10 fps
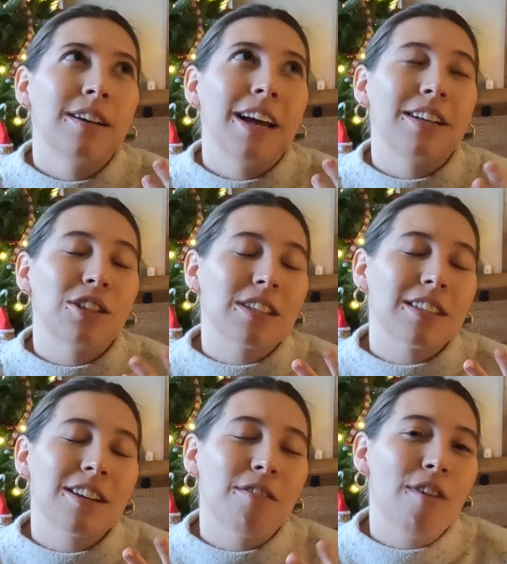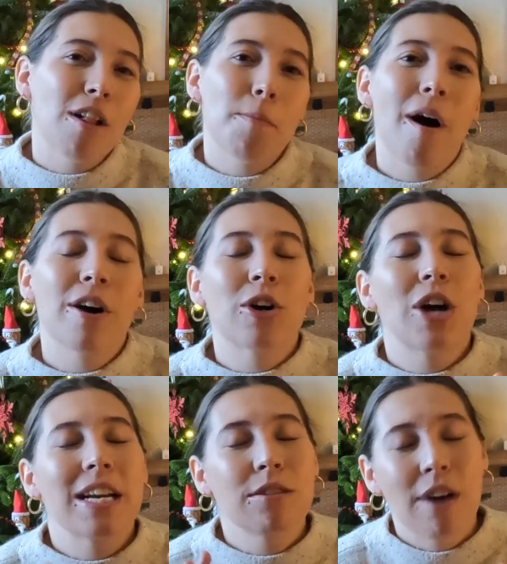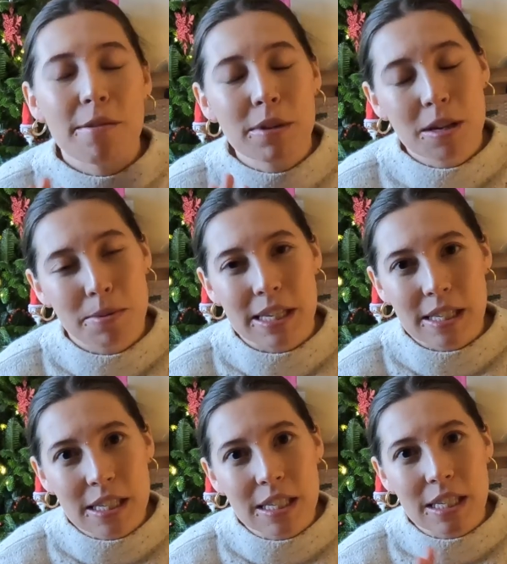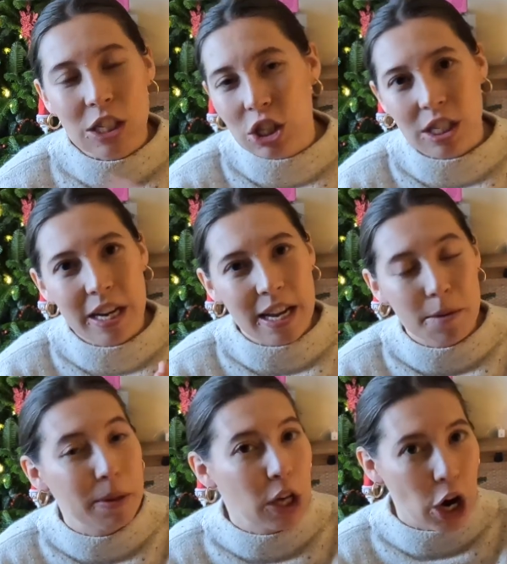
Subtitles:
and just is gonna fall apart or has 5 million pieces, it's just gonna end up in the